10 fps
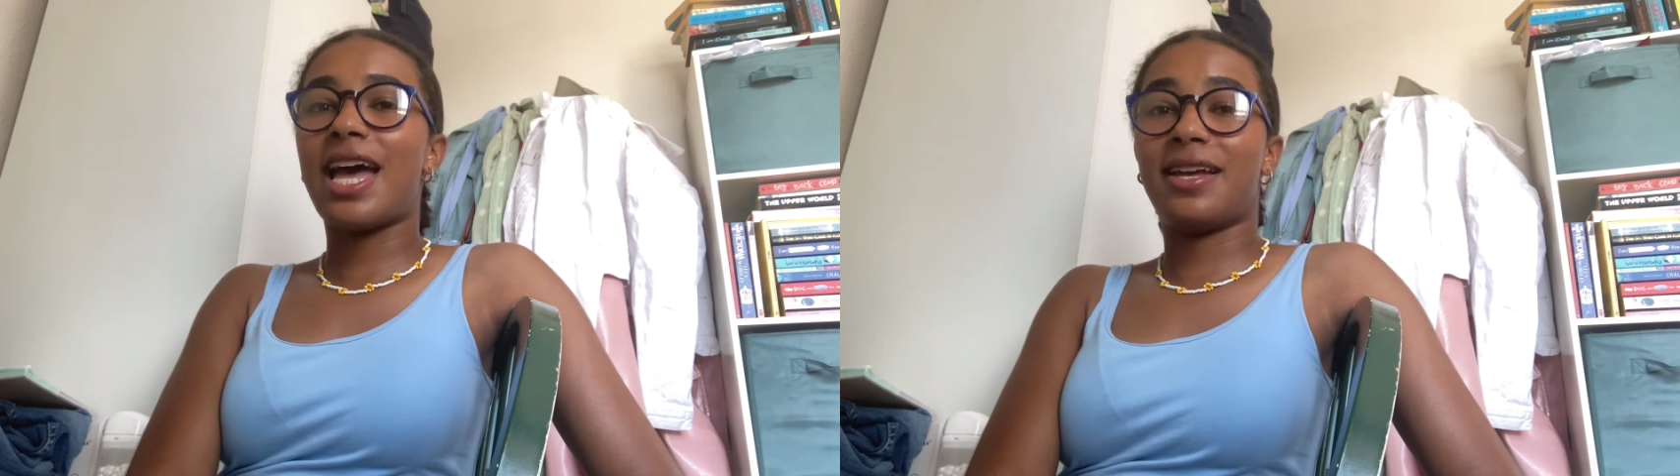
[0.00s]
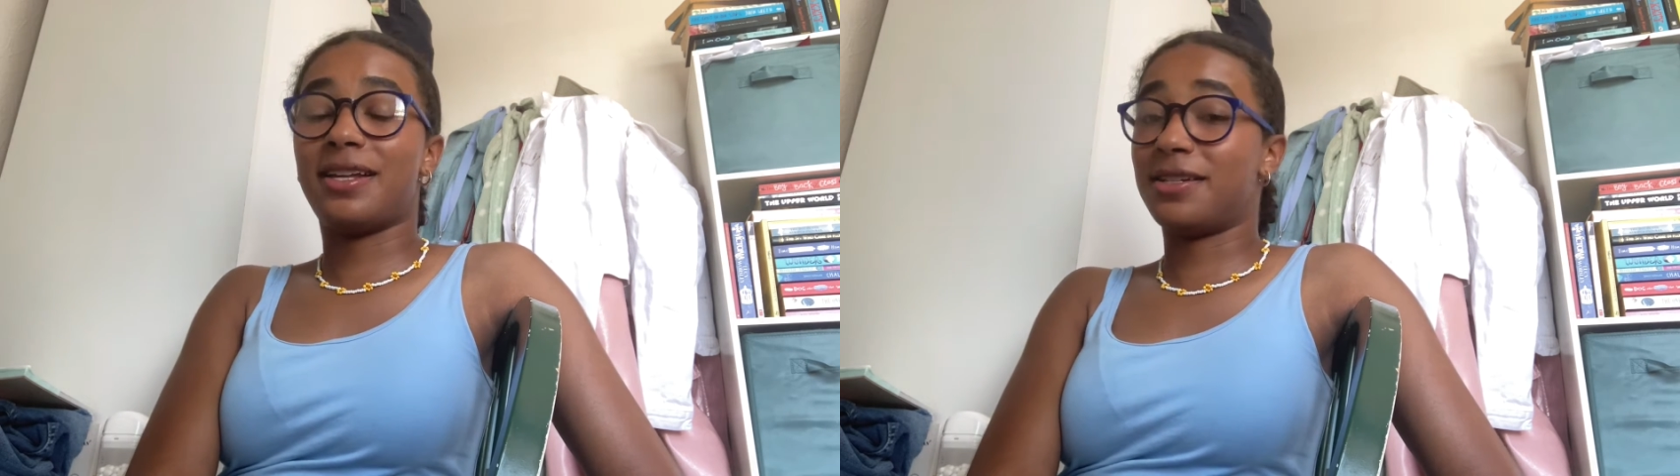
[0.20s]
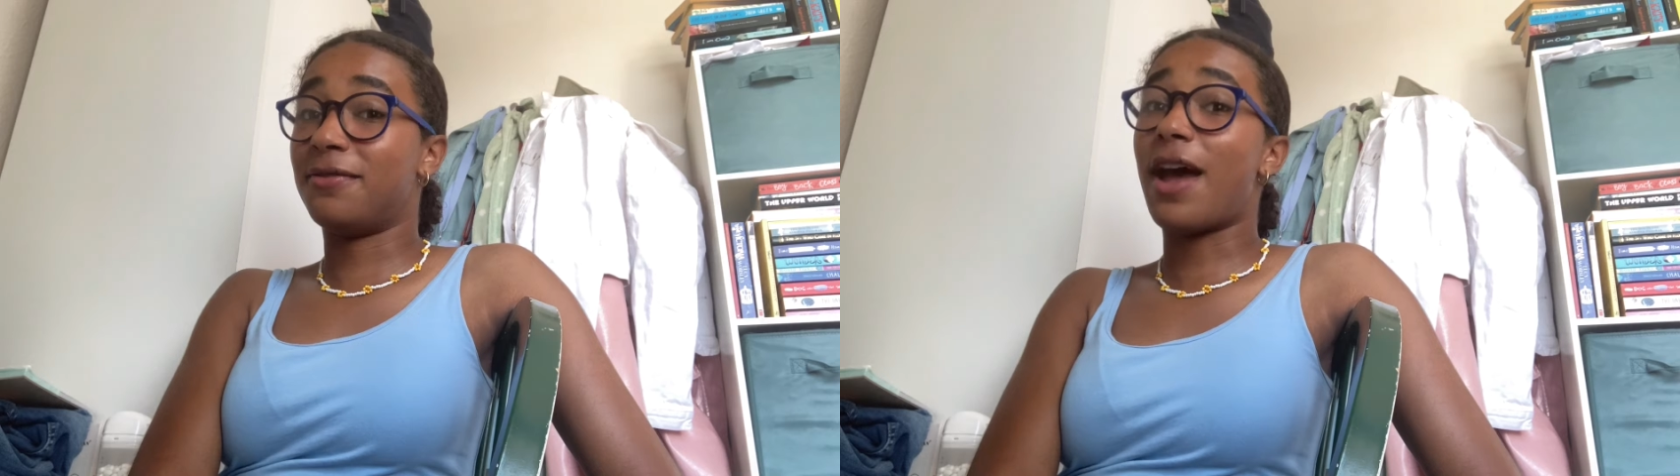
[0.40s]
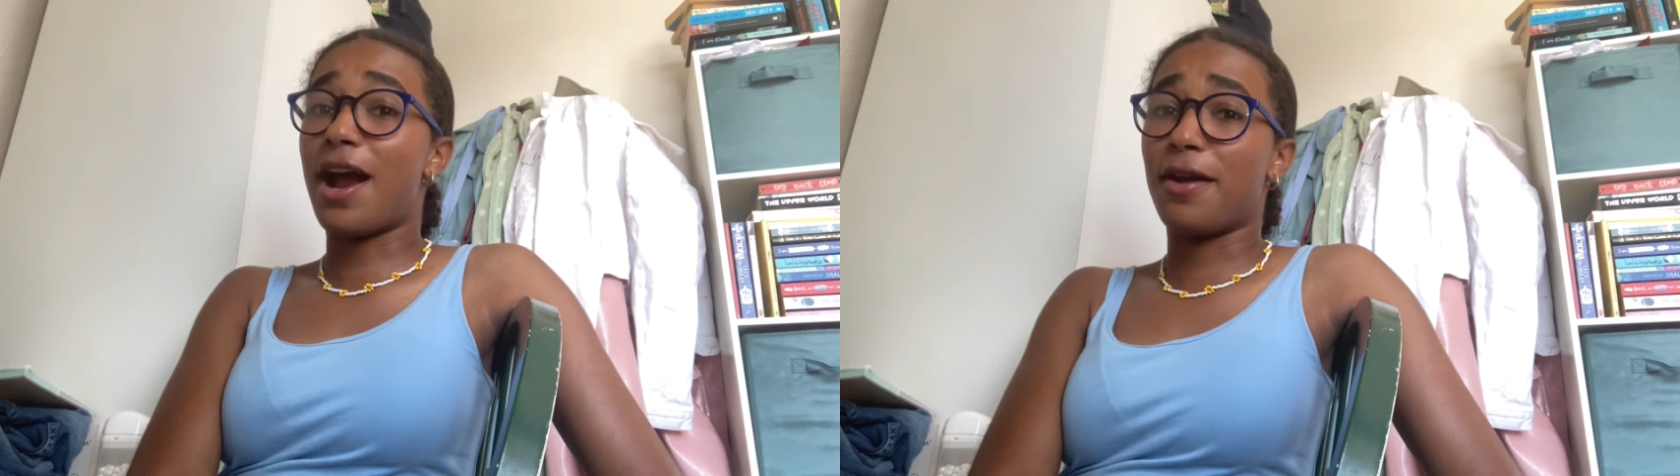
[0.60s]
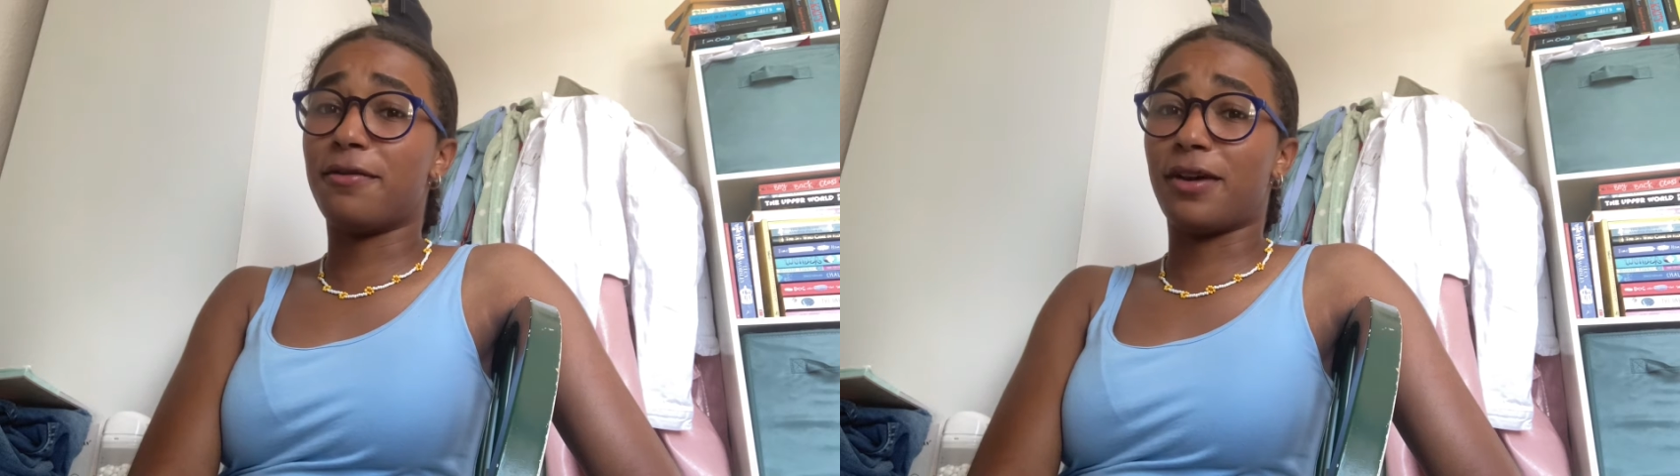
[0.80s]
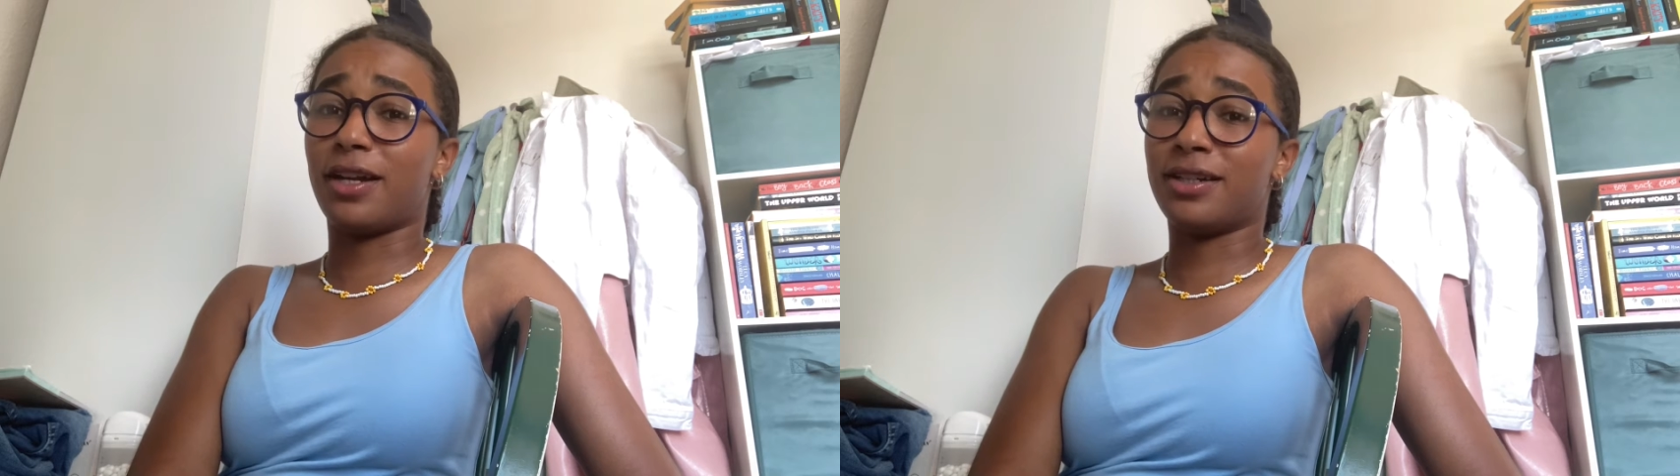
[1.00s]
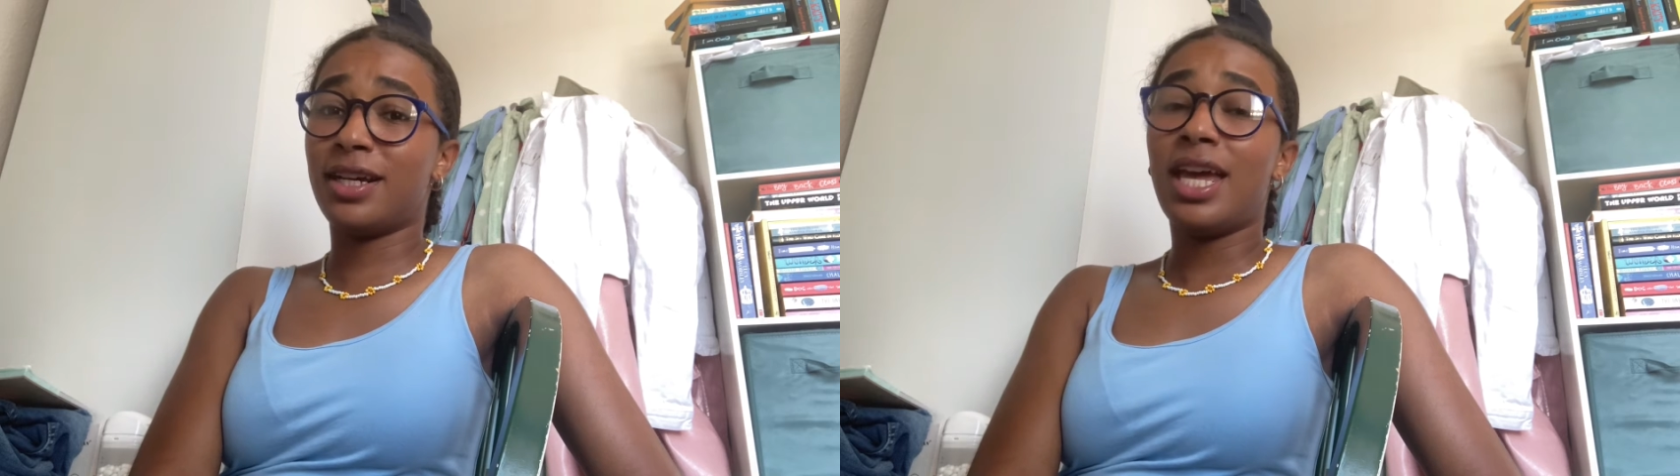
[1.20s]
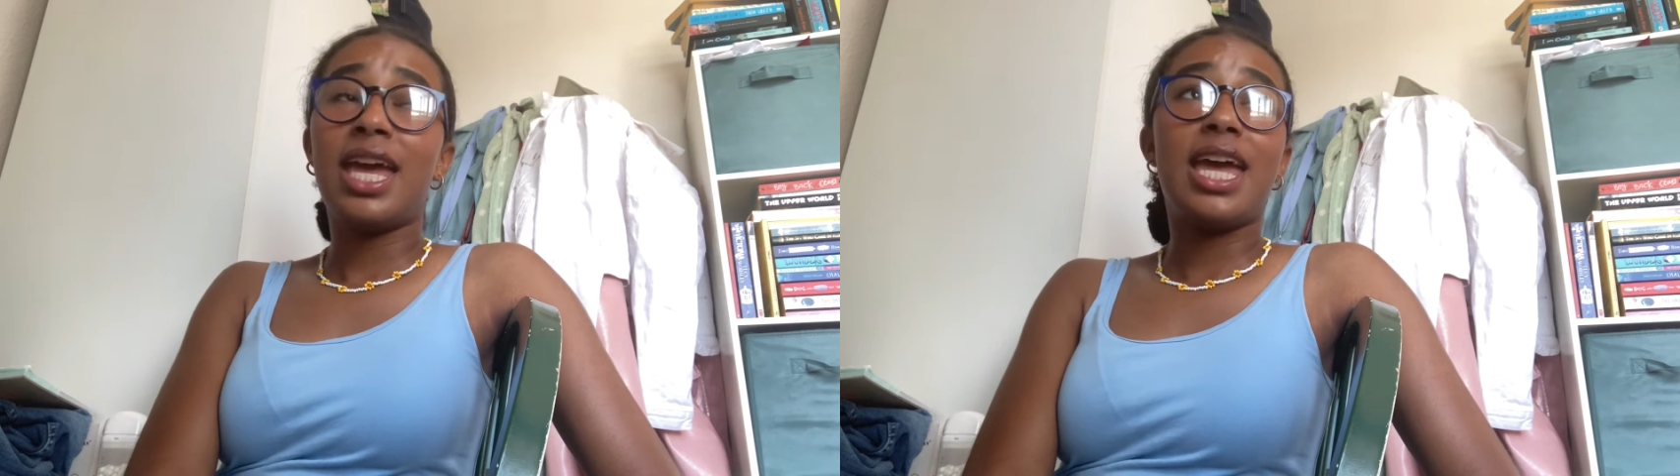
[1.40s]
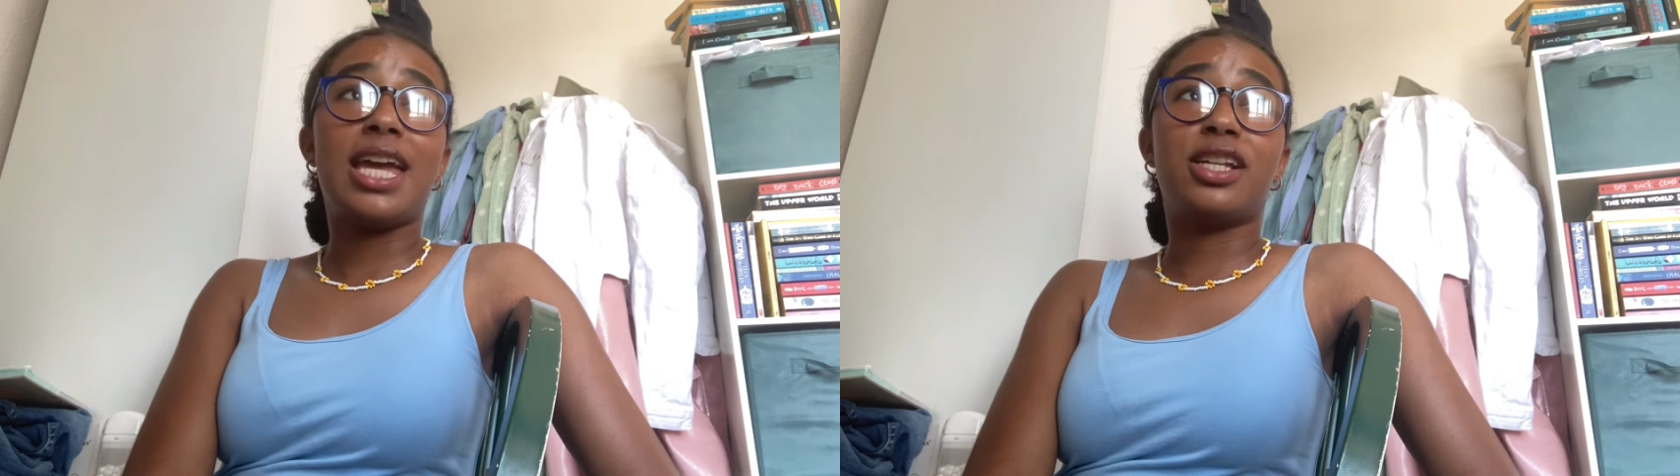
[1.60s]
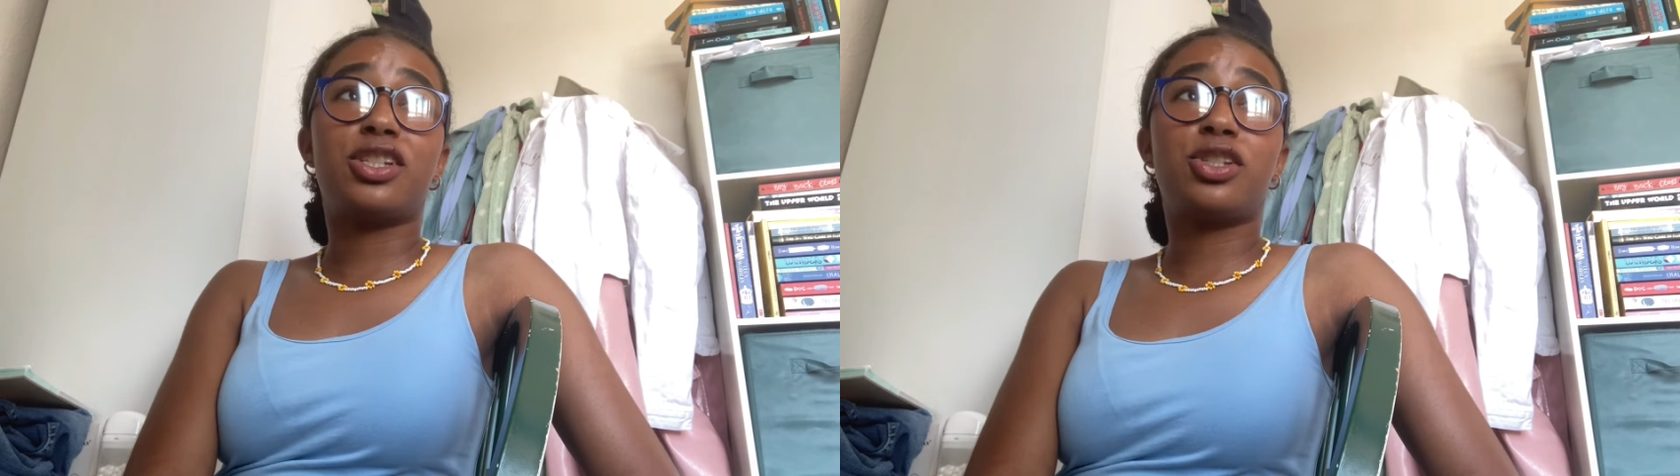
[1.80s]
is very fun,
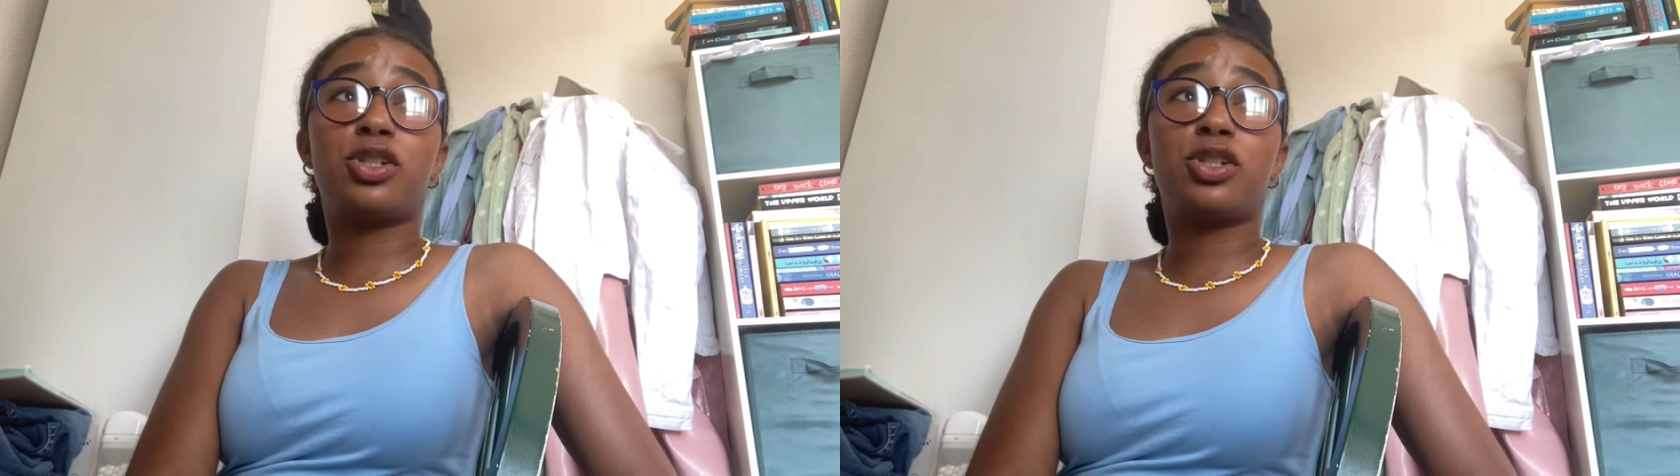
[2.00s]
is